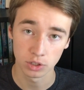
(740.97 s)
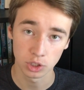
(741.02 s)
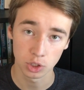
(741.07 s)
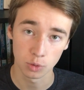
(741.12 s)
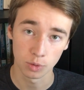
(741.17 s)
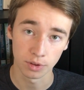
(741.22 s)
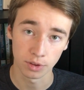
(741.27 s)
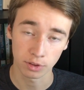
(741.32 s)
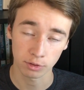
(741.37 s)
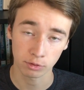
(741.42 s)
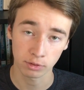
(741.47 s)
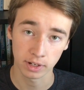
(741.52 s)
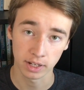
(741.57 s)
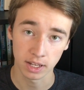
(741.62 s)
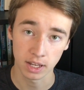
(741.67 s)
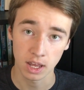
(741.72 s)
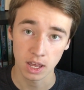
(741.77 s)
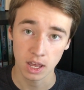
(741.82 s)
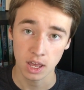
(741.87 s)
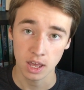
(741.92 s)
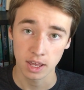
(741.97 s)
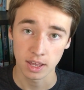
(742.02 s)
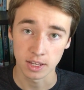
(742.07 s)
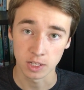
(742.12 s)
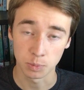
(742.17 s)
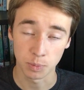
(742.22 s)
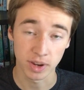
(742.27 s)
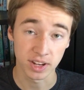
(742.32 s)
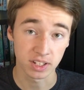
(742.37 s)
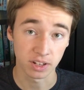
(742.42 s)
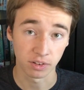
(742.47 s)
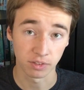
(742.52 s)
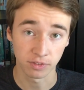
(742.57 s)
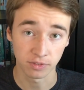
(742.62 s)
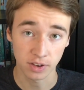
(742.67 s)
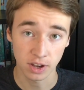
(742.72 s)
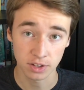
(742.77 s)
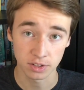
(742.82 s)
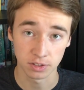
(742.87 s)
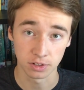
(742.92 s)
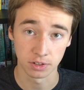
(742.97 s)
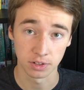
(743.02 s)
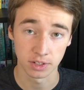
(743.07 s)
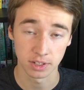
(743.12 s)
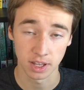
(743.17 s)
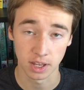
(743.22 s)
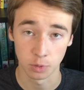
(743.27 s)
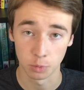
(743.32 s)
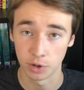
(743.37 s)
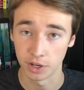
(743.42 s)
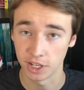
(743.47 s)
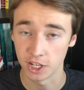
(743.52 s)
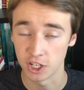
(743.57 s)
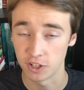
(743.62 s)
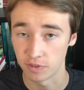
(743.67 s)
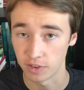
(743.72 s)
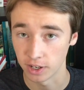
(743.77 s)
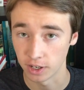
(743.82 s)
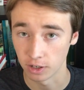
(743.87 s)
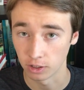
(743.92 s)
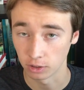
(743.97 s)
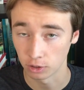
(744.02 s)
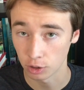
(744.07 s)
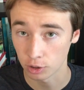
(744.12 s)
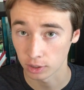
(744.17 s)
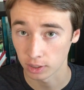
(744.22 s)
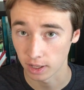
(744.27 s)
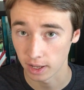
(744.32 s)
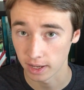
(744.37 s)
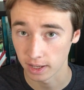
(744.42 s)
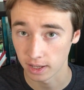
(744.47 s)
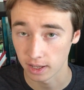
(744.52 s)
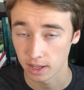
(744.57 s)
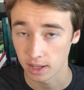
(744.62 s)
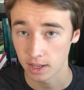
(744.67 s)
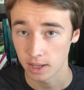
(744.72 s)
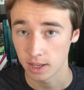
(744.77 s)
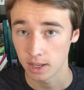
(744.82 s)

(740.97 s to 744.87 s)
2, and 3 is based on fossils and what each finger looked like,